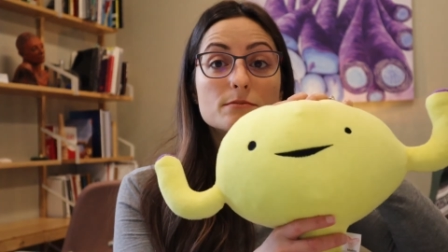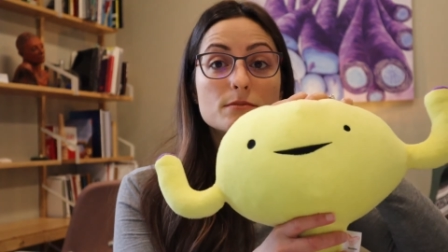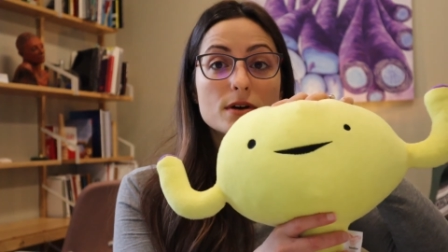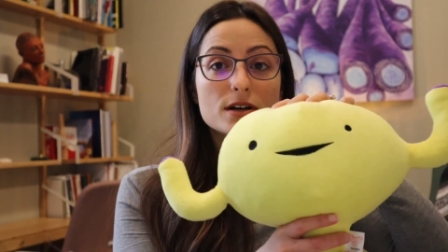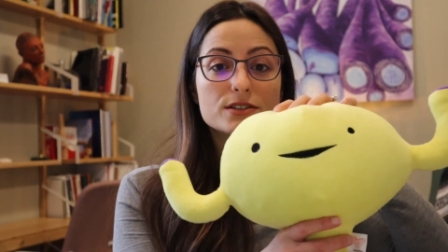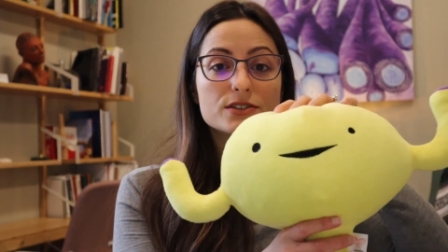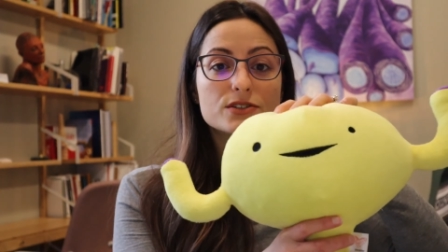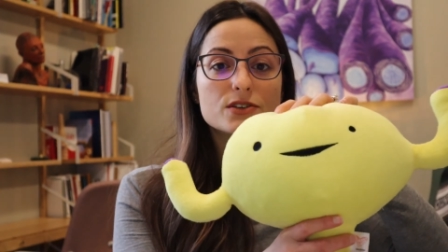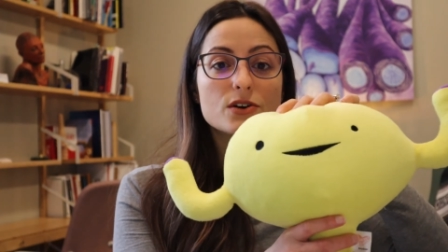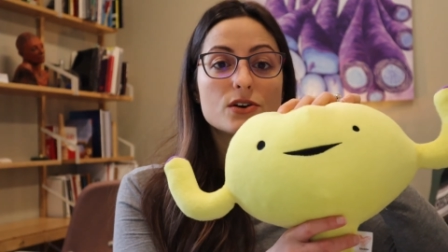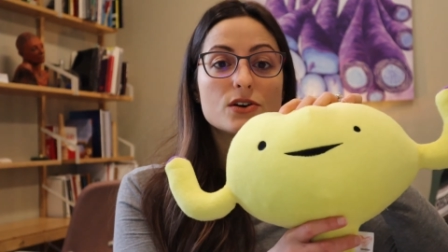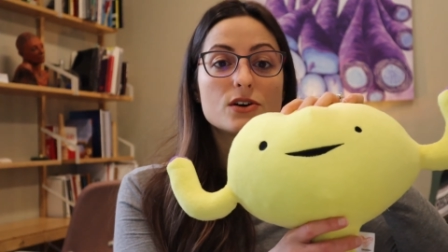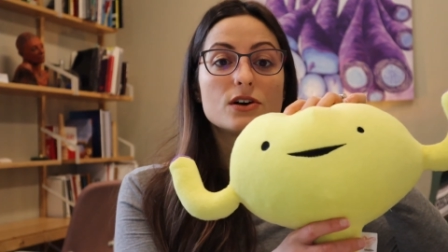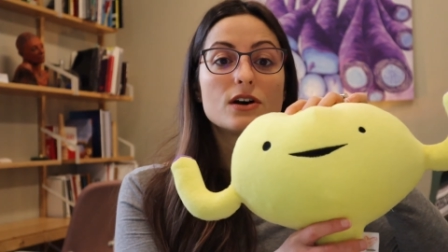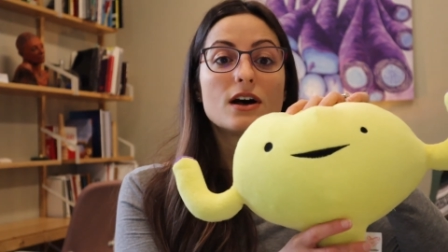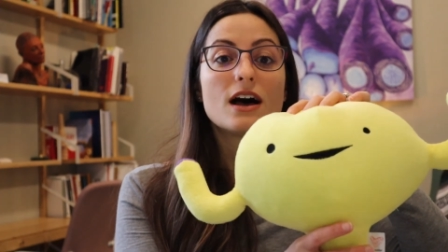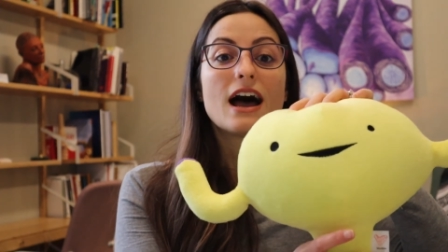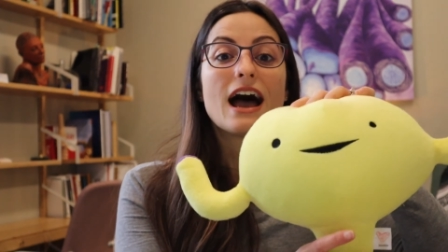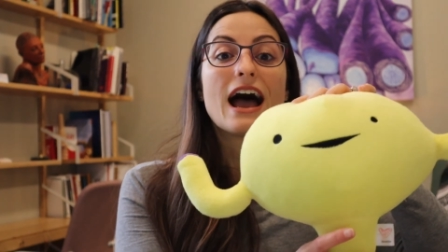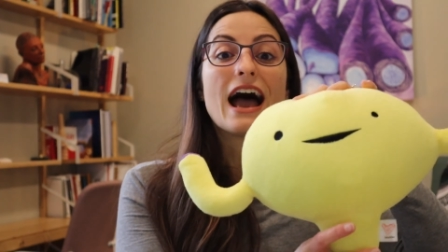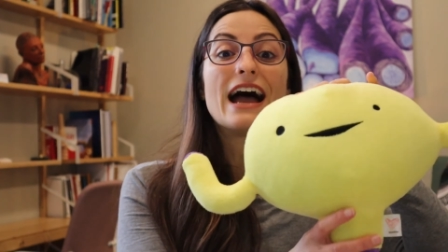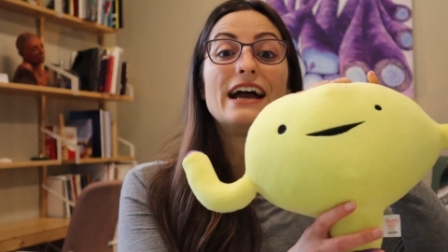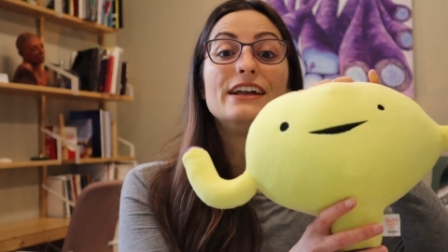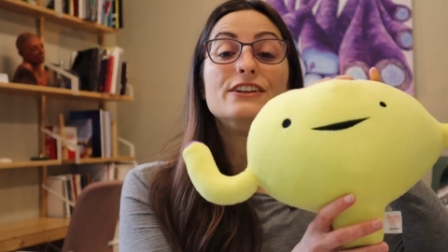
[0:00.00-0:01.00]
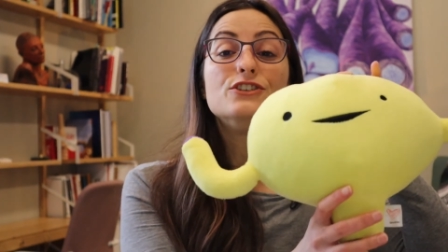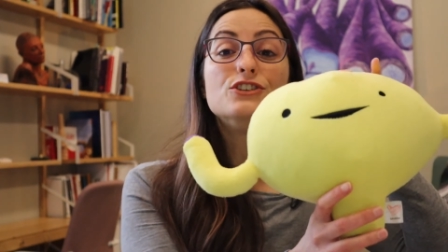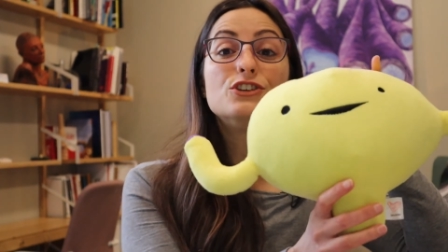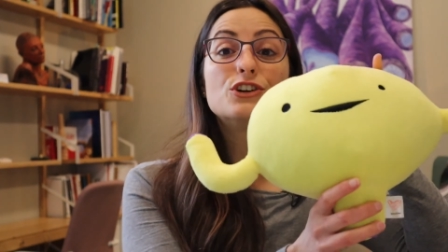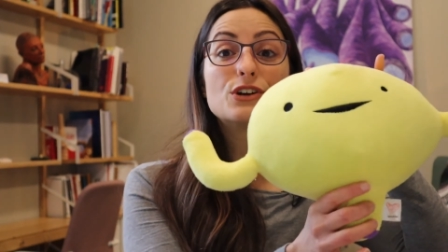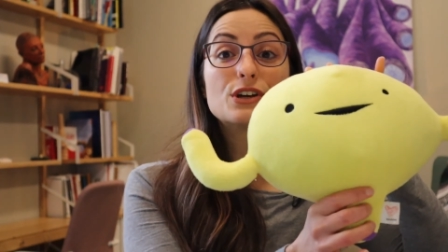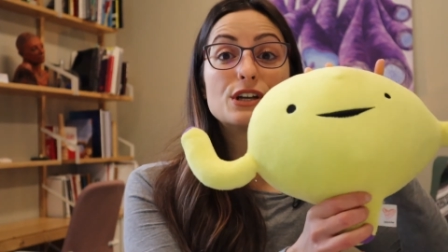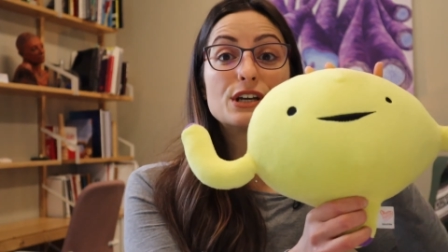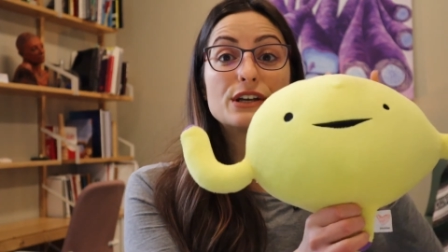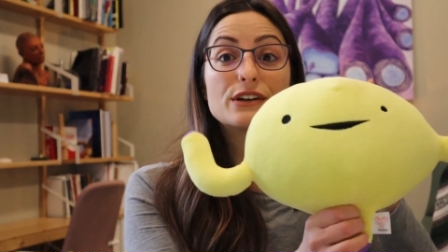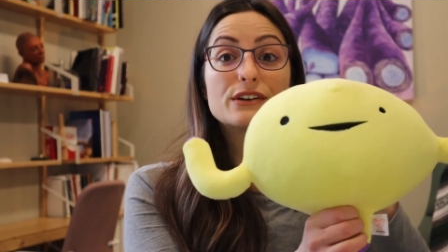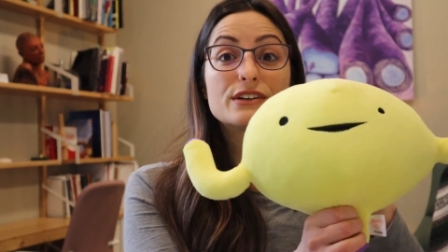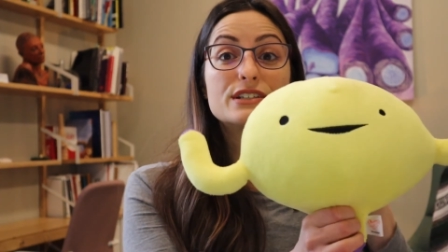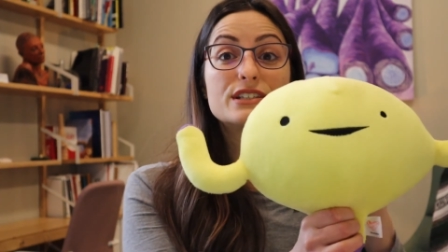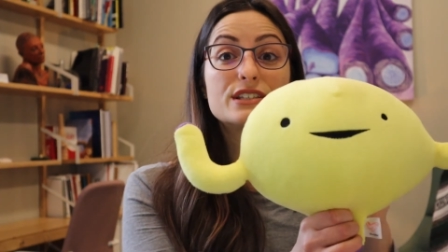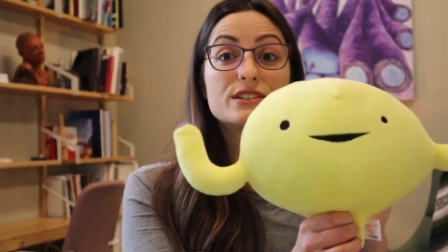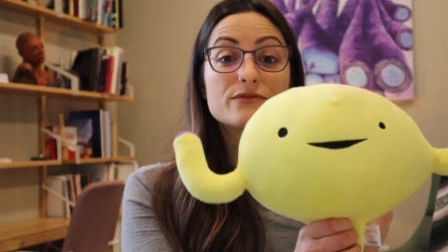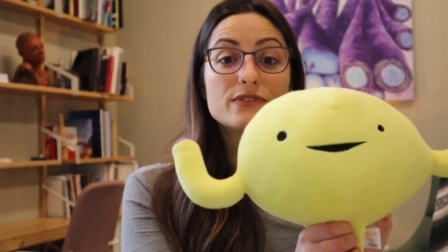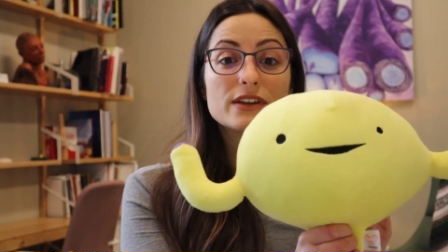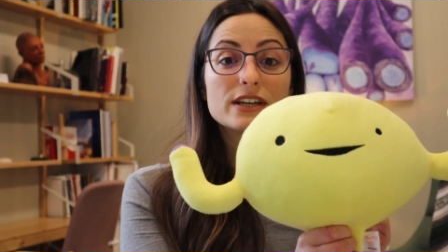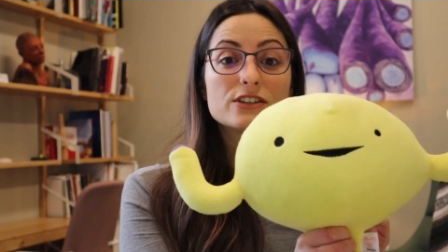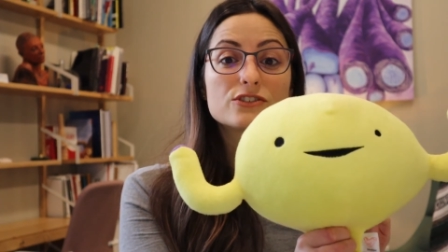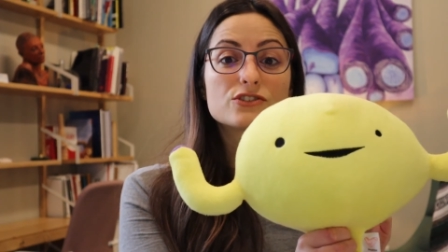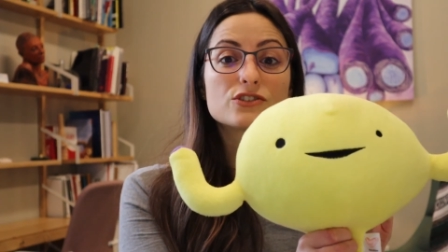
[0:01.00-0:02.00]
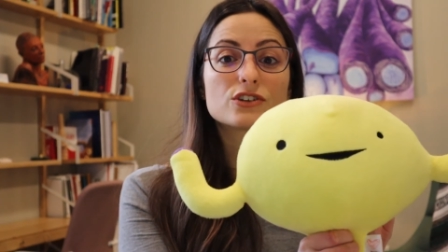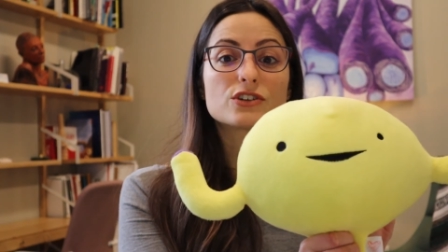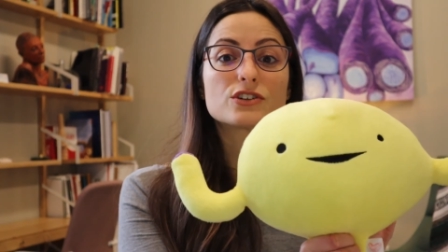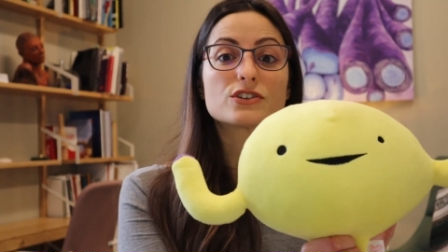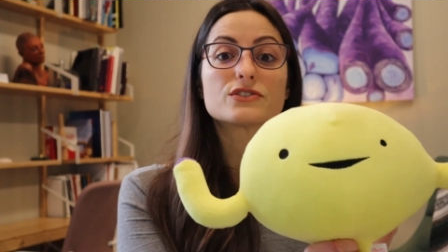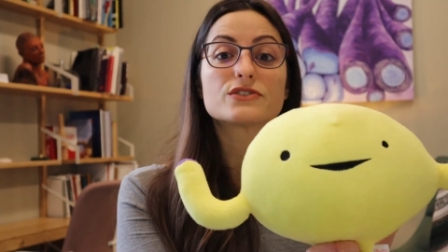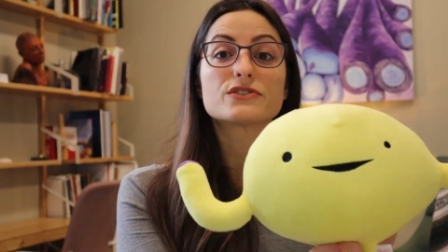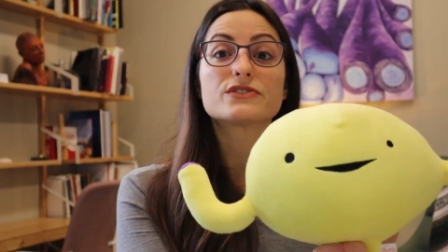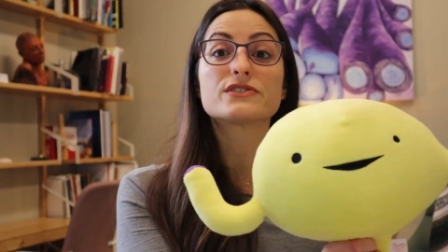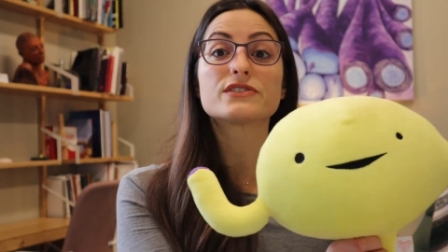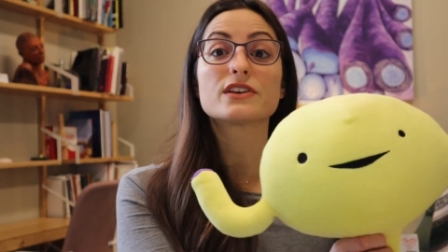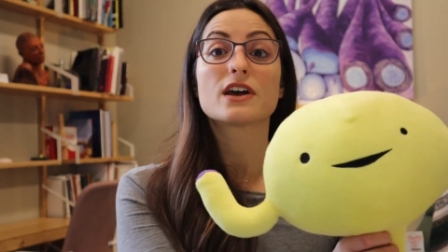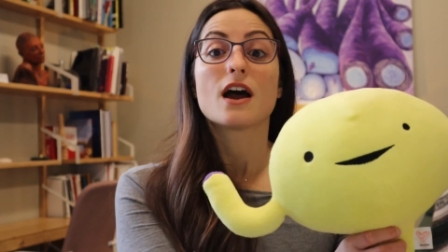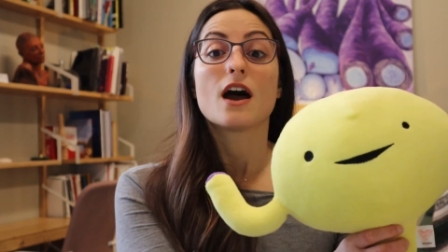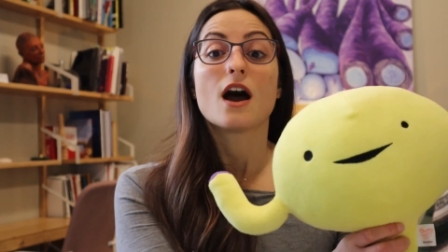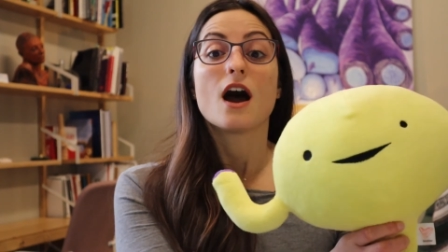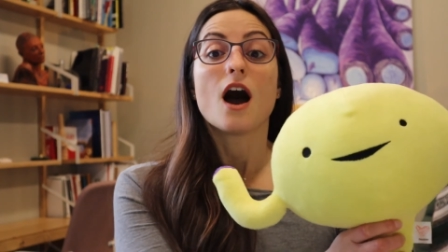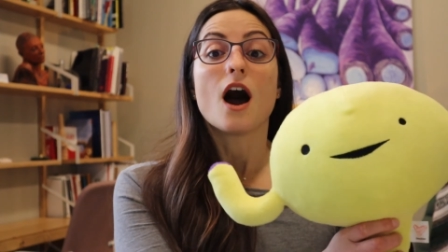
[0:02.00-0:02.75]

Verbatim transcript: muscle and urinary sphincters